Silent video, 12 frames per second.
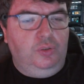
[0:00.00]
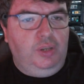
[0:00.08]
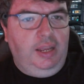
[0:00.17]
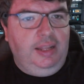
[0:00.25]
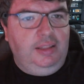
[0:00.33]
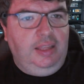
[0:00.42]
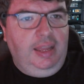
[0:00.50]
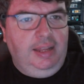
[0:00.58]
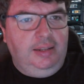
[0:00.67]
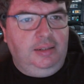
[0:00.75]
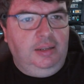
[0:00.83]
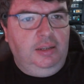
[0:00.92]
and
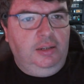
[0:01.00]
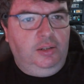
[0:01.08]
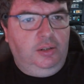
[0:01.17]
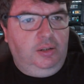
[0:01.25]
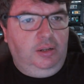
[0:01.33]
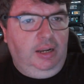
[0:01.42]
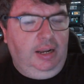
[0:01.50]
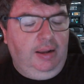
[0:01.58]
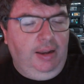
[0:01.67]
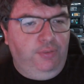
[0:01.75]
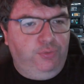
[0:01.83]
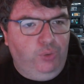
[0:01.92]
then
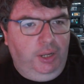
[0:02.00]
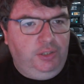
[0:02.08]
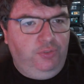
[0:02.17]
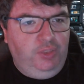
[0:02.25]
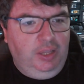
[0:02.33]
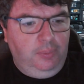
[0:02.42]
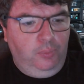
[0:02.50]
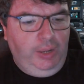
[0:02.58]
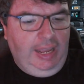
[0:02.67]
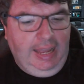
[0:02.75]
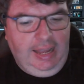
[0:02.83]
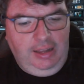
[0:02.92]
in front of them,
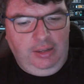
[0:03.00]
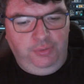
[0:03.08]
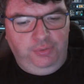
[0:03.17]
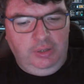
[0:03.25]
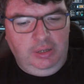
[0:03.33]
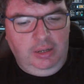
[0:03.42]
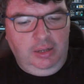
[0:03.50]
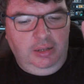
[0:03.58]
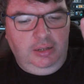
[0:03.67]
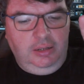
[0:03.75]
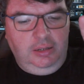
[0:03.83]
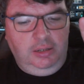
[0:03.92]
we have
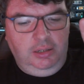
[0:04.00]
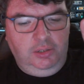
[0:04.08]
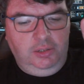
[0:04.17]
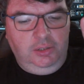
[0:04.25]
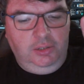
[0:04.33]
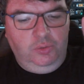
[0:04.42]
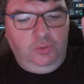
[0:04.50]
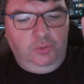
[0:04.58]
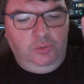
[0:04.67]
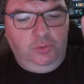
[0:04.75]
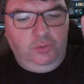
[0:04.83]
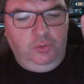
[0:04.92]
where the
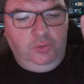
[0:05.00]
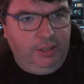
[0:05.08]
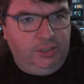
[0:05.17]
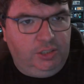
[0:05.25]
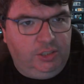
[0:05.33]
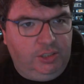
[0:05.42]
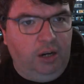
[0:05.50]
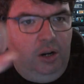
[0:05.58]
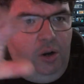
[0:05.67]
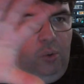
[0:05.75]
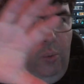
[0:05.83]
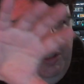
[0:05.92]
Vocaloids are,
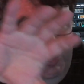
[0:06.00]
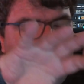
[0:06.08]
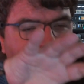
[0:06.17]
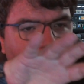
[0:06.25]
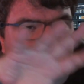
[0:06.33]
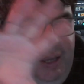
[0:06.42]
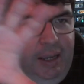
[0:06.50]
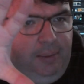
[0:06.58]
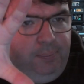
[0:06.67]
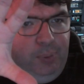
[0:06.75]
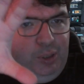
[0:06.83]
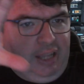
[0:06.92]
which has a
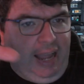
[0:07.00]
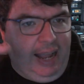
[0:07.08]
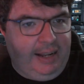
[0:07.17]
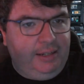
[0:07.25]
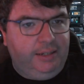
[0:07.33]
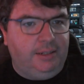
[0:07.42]
big black.